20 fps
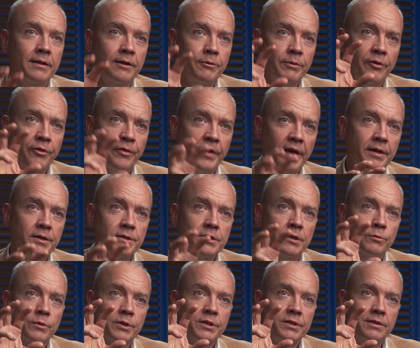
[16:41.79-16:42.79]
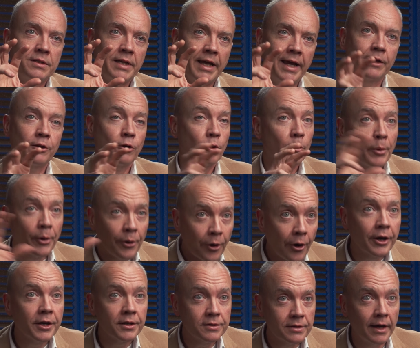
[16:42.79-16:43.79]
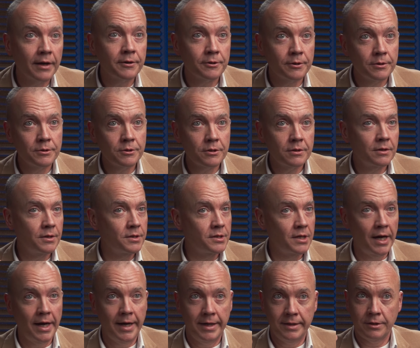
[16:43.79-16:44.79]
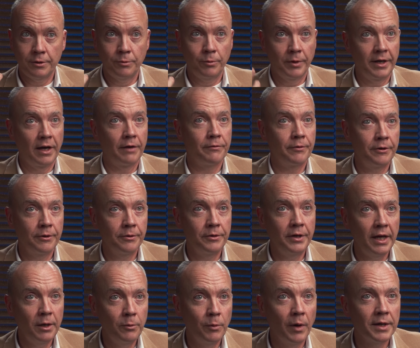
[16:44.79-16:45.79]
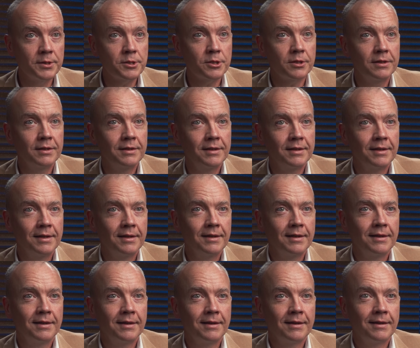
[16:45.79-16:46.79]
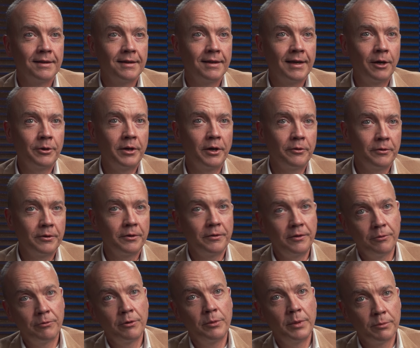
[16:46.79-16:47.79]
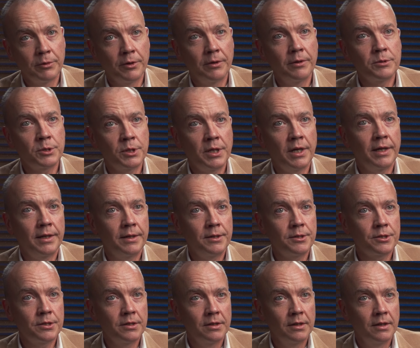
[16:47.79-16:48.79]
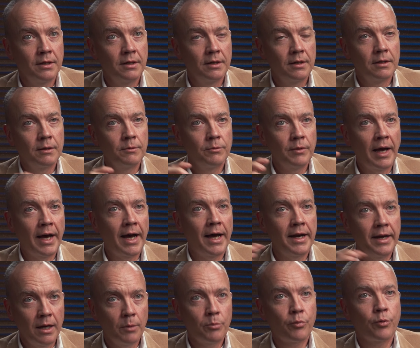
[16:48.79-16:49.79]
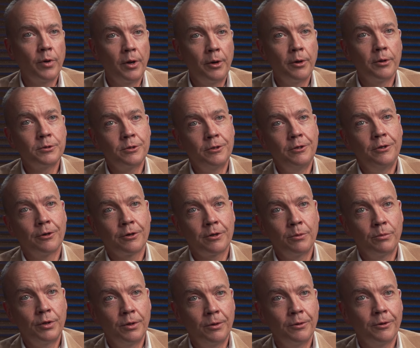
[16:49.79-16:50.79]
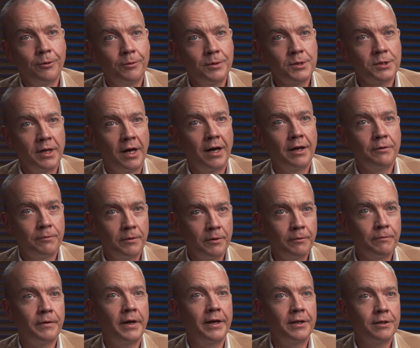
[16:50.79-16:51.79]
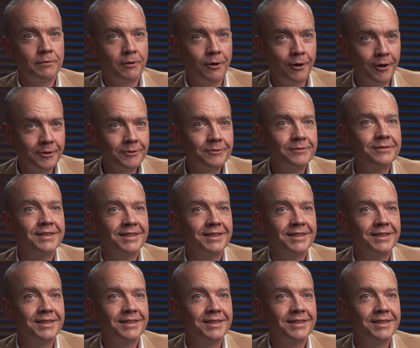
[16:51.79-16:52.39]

were things that were tailorable architectures designed to whatever your need was. However, if you remember those days, adding a printer to your computer was not for the faint of heart.